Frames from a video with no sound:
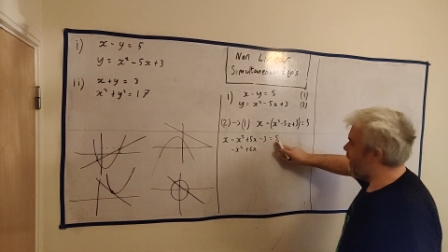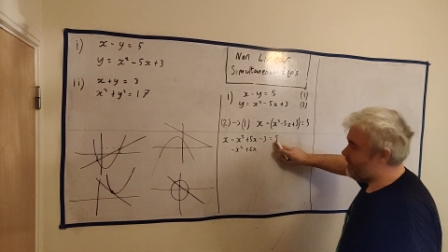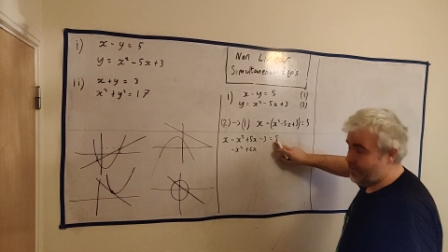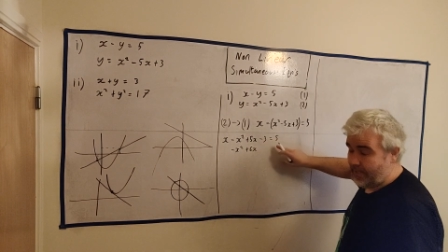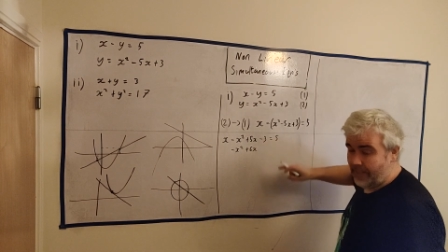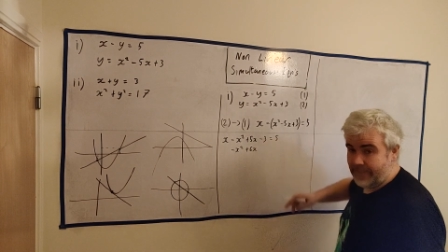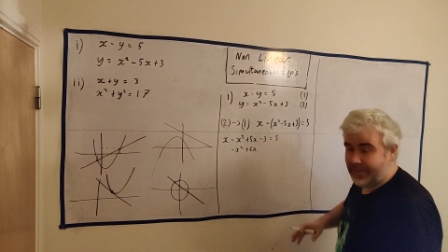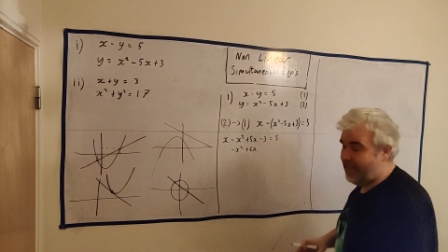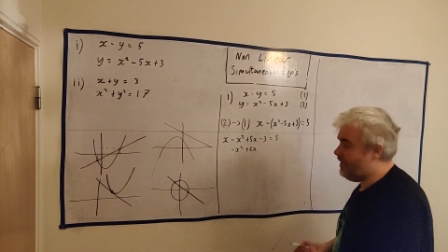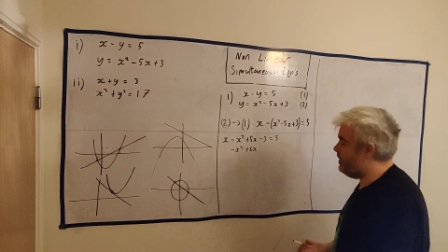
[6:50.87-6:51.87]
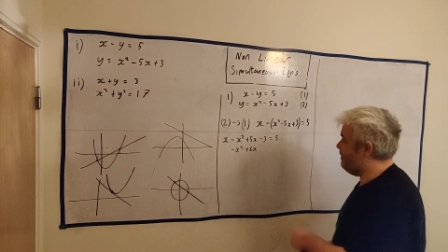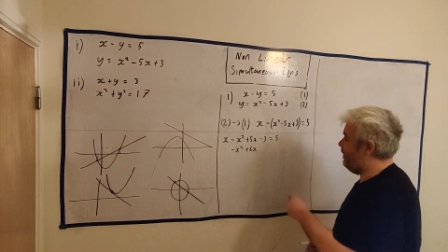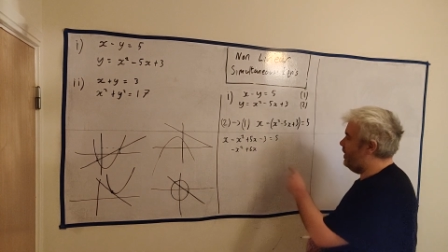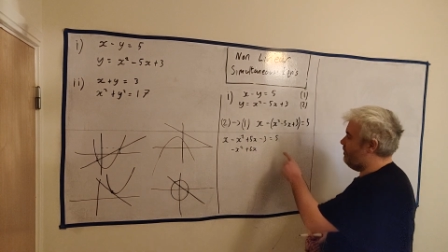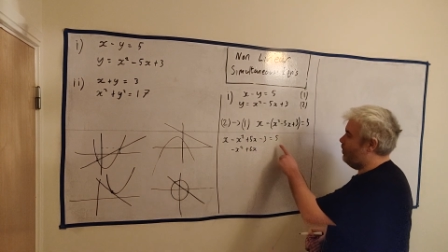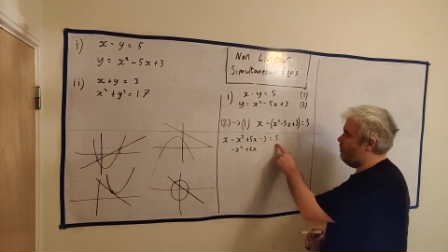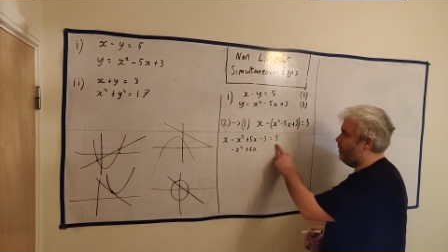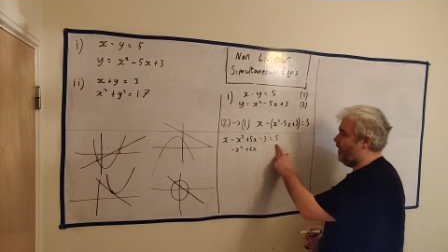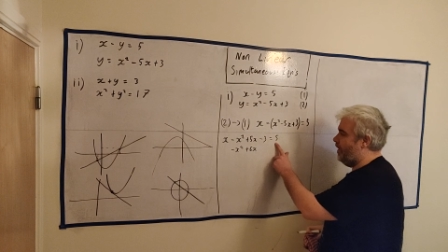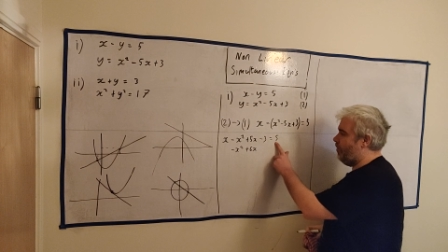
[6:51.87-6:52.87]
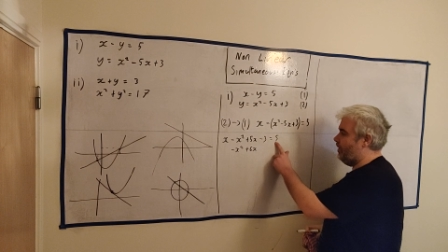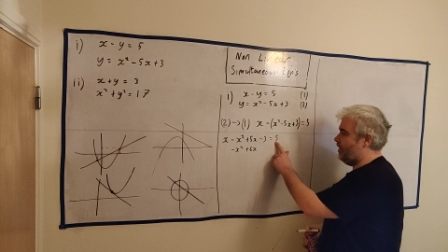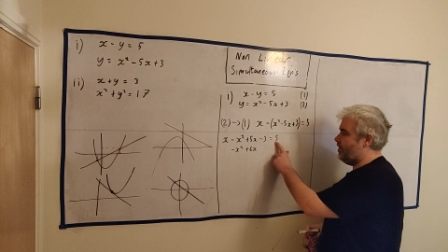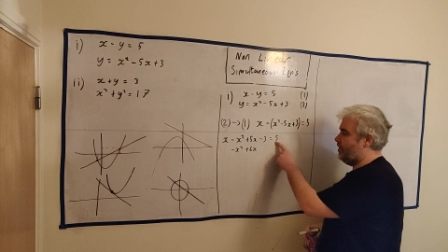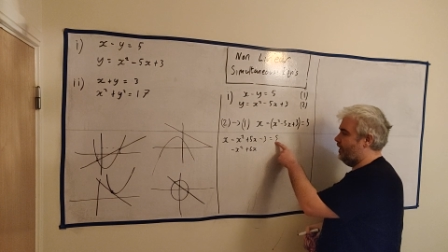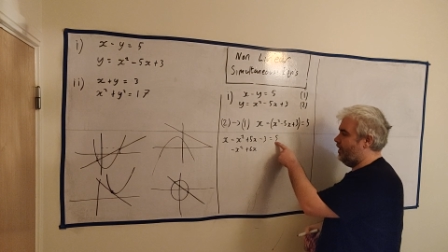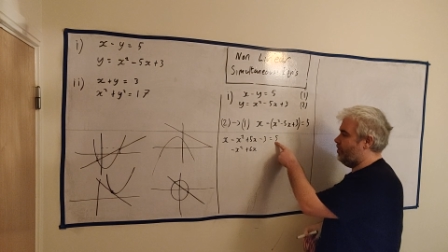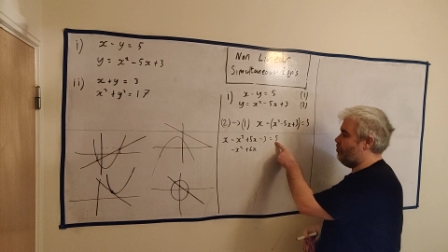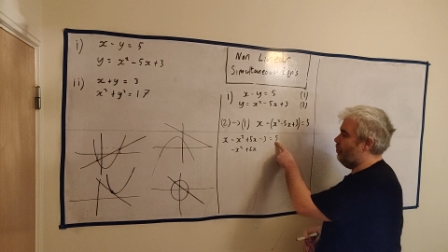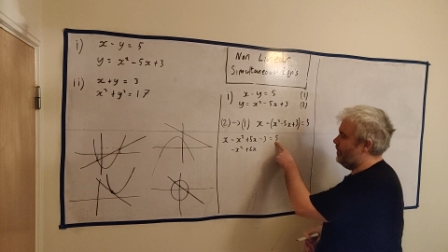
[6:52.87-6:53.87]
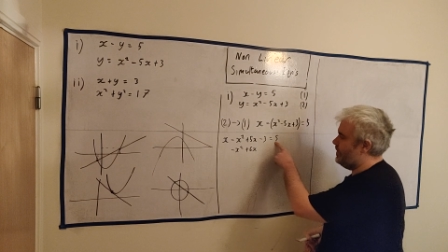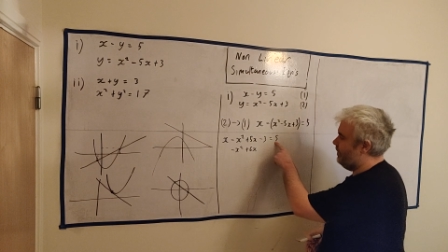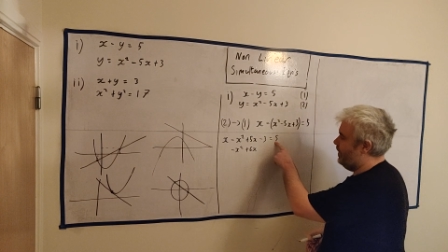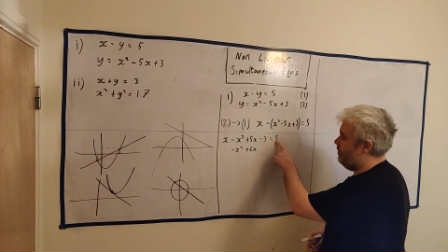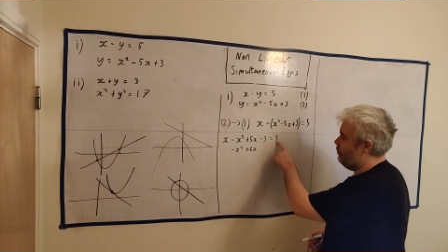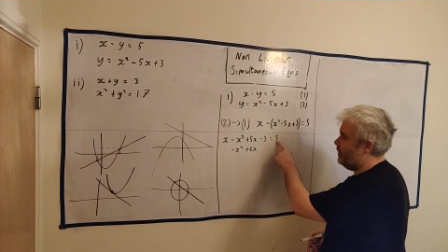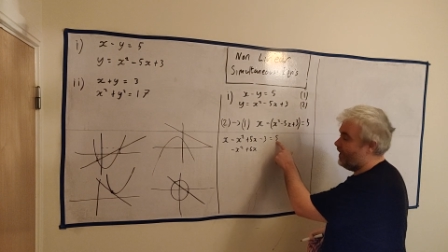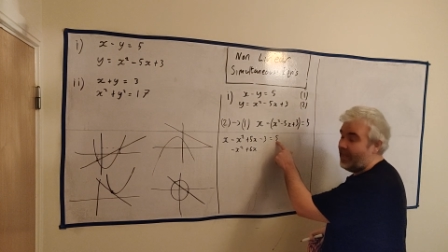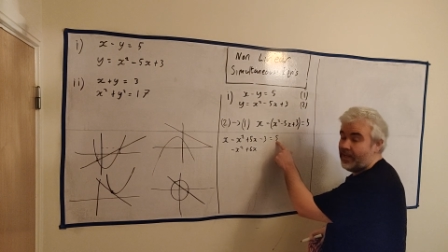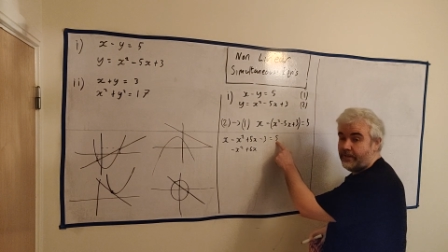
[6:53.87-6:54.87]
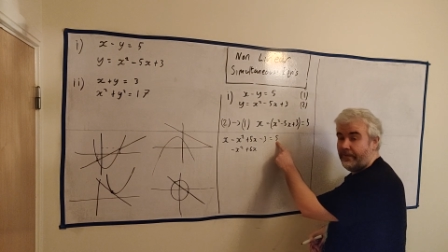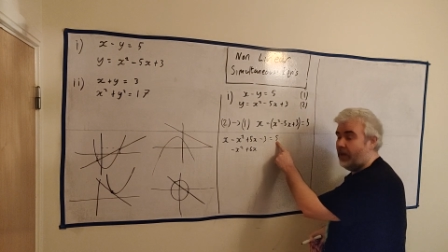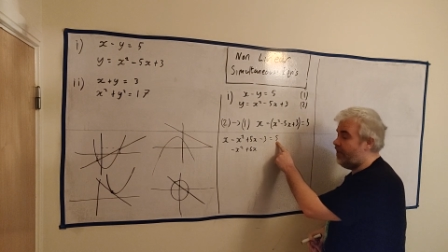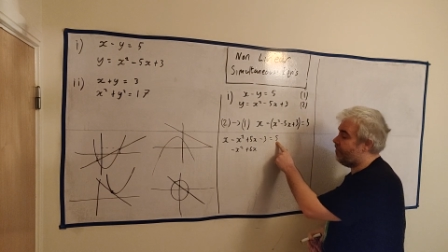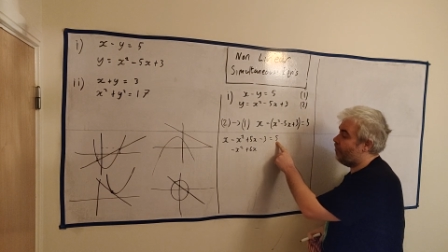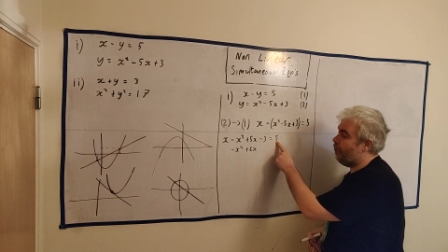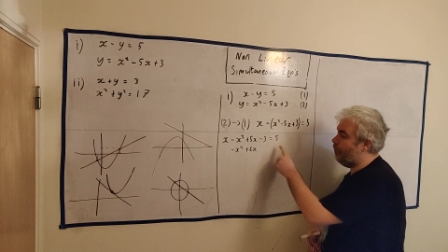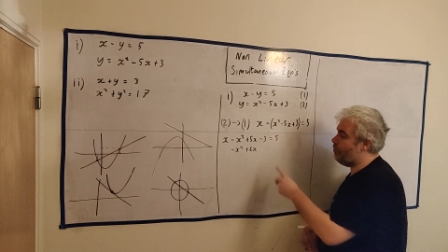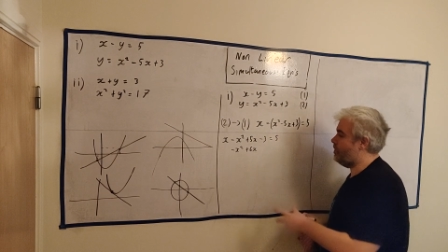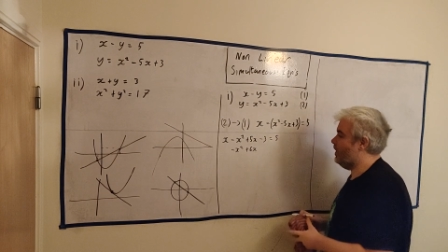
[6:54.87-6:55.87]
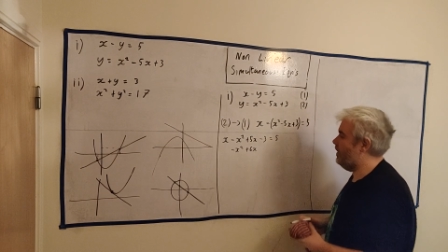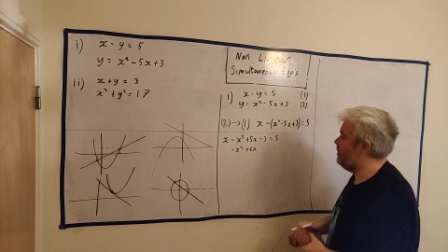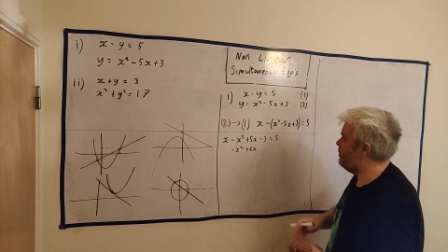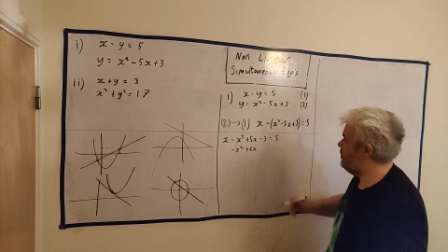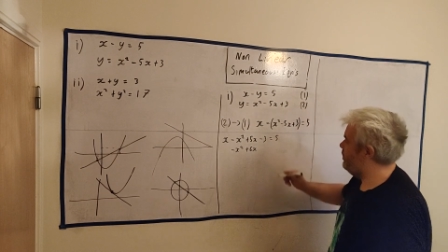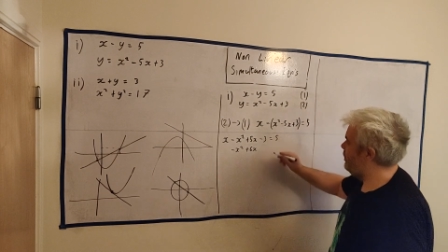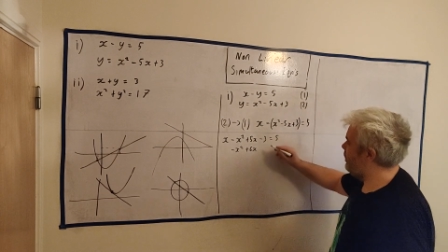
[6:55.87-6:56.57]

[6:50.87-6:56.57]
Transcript: Let's take this 5 over now. Let's destroy this 5. We'll take 5 from both sides.